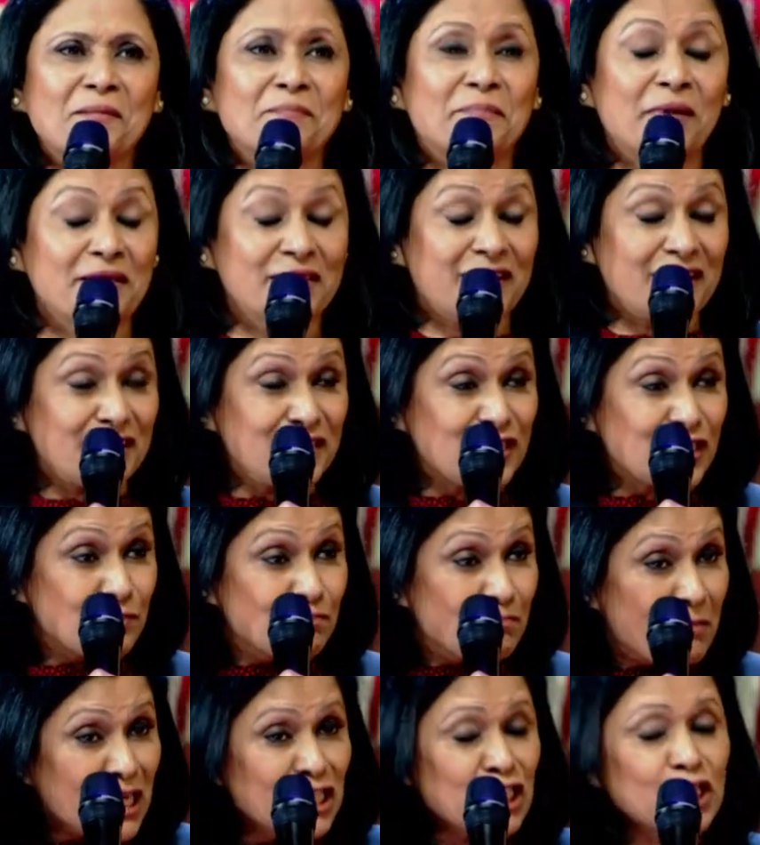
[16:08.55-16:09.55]
But there is
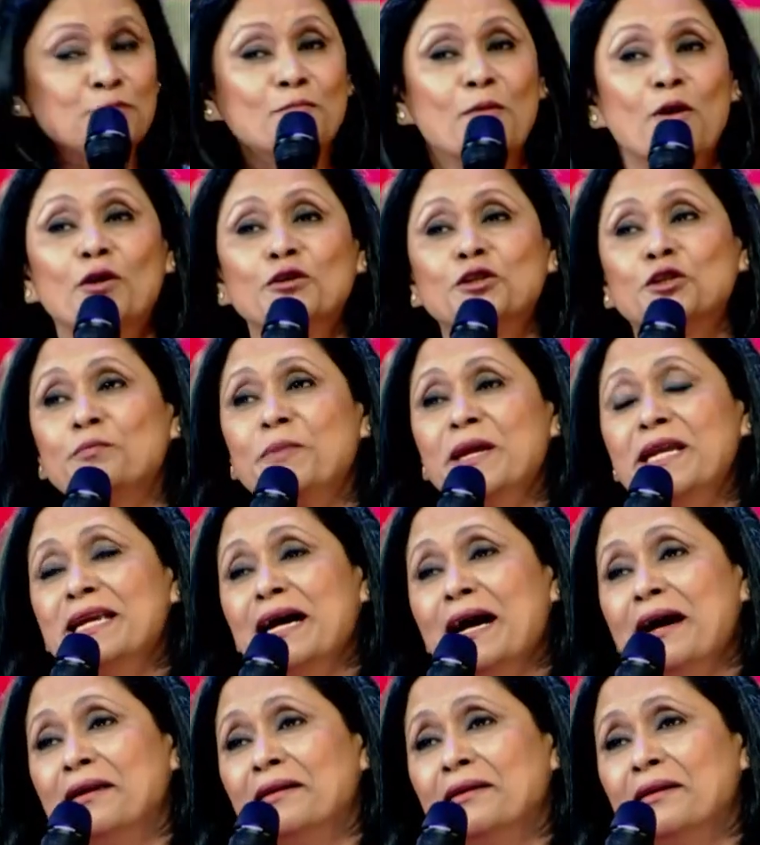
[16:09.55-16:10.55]
much more to be
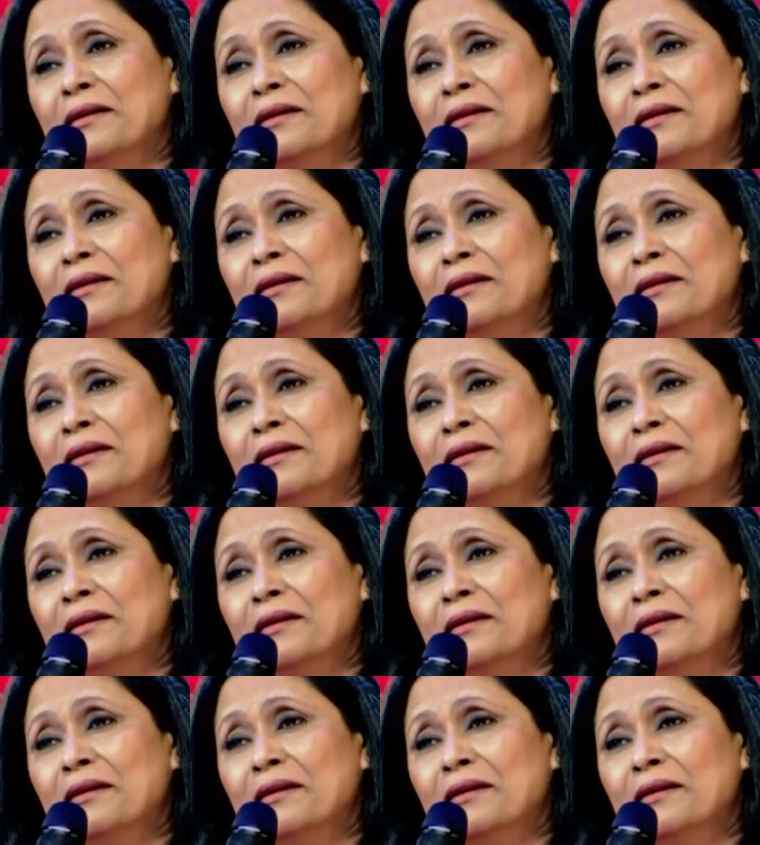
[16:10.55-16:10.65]
done.